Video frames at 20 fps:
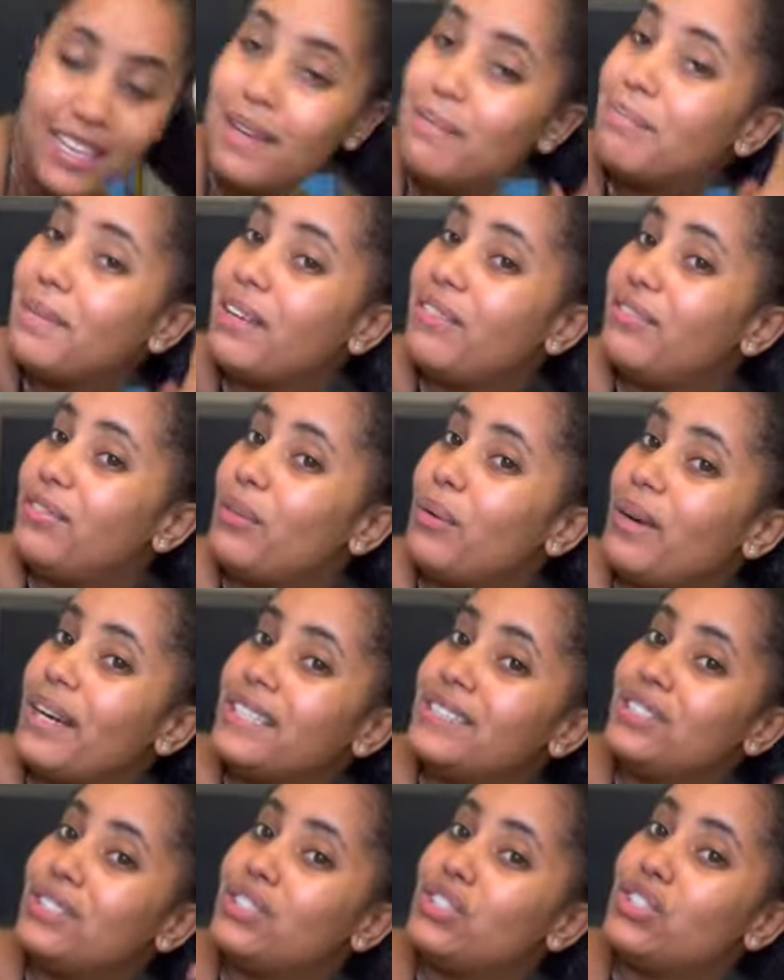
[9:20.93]
my floor
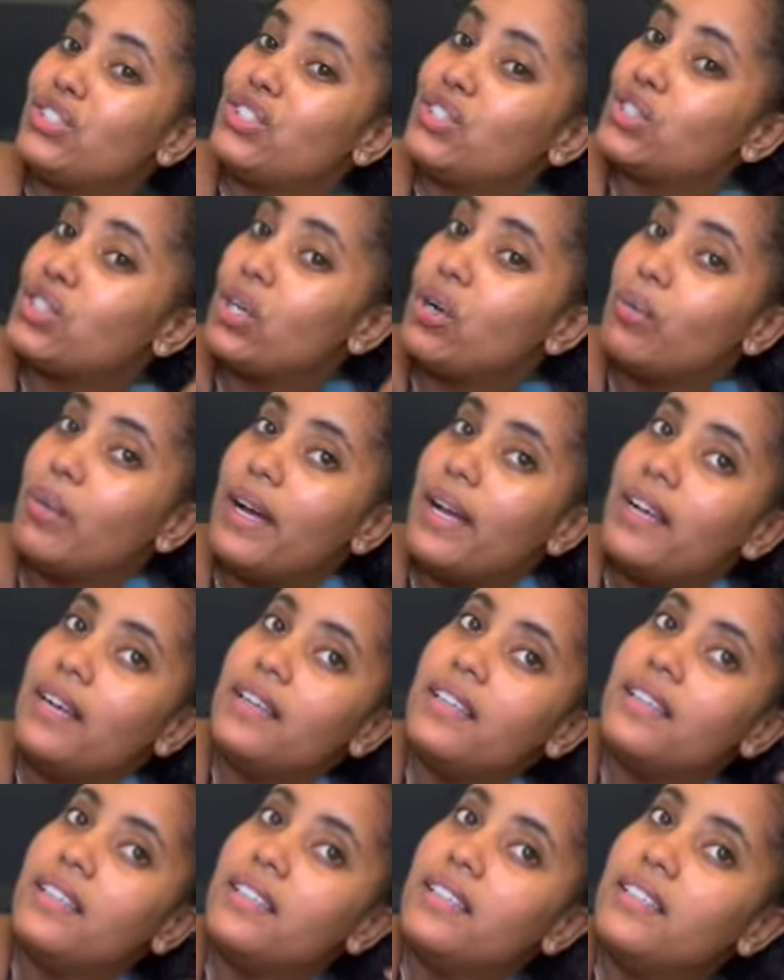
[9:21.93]
is so wet,
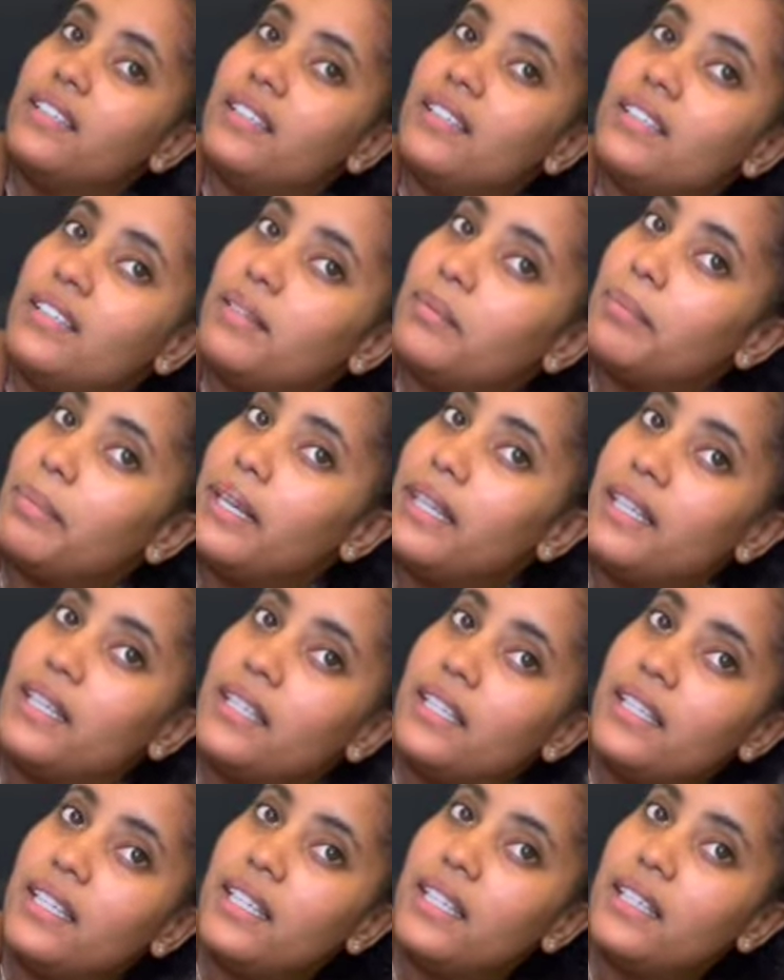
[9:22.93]
but
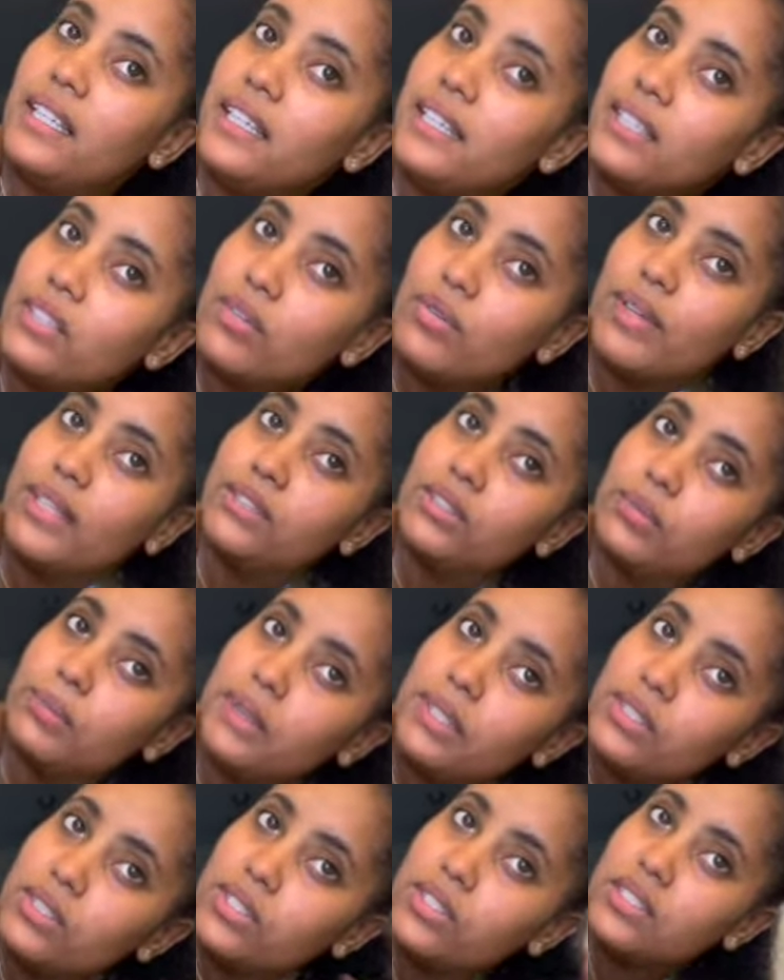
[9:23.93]
I let it dry too
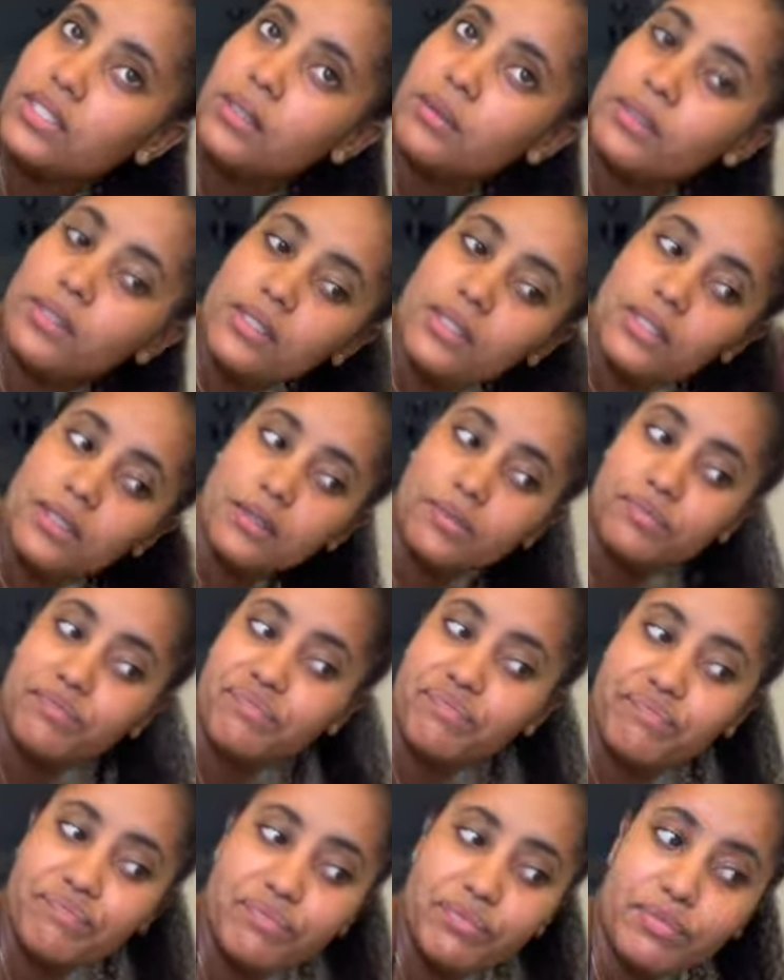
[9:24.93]
much because it was
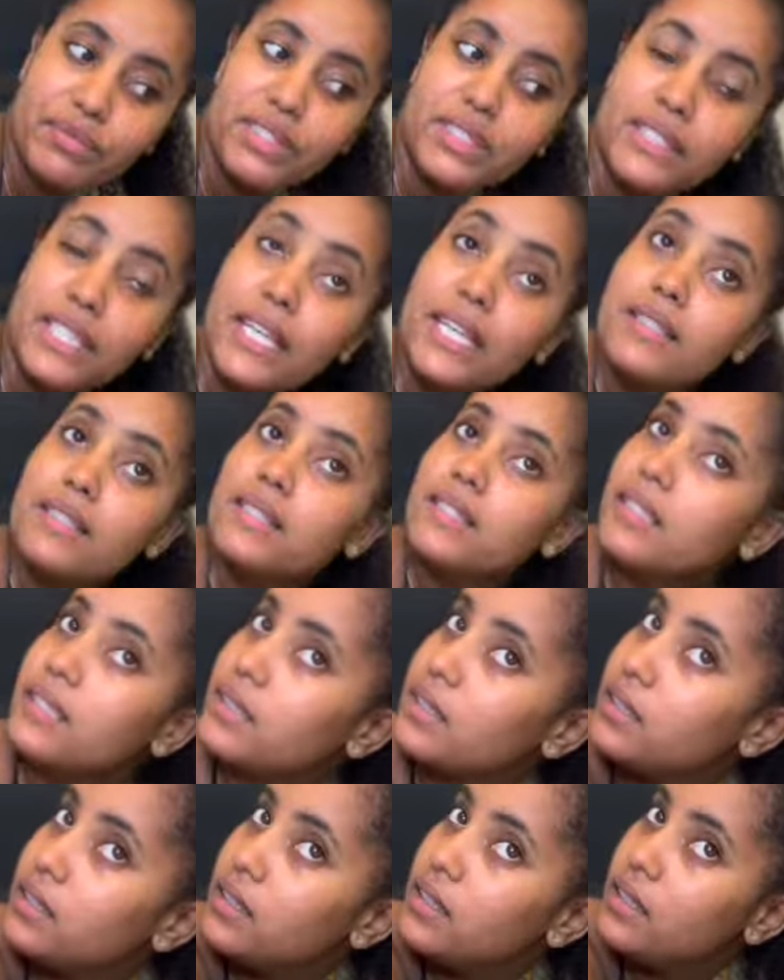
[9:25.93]
dancing
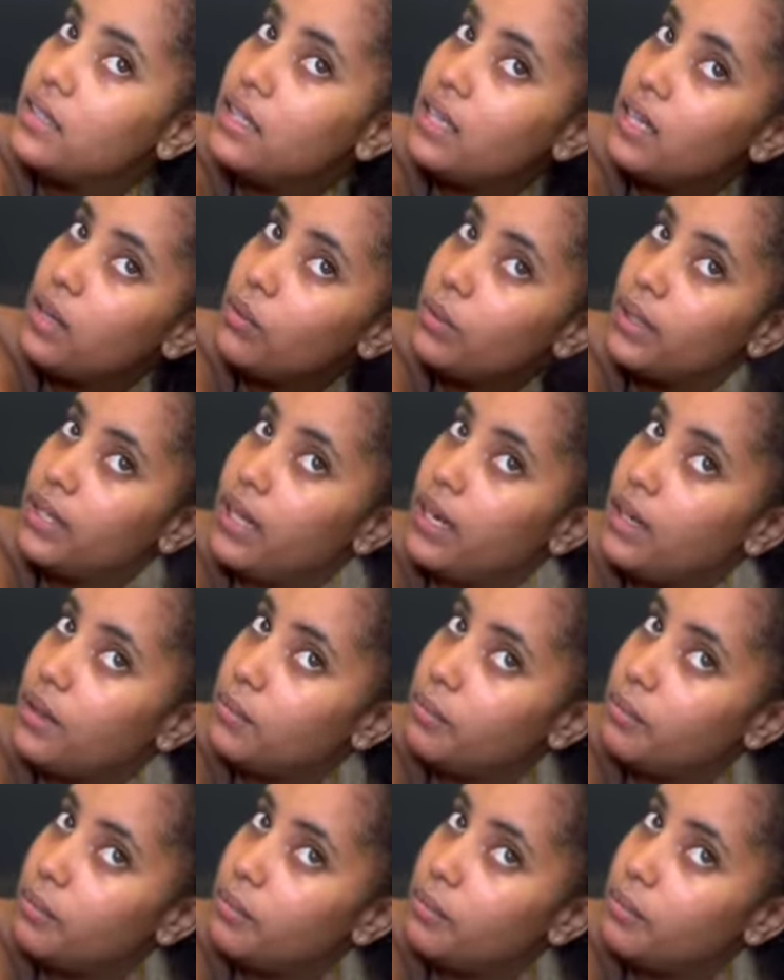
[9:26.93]
and whatnot.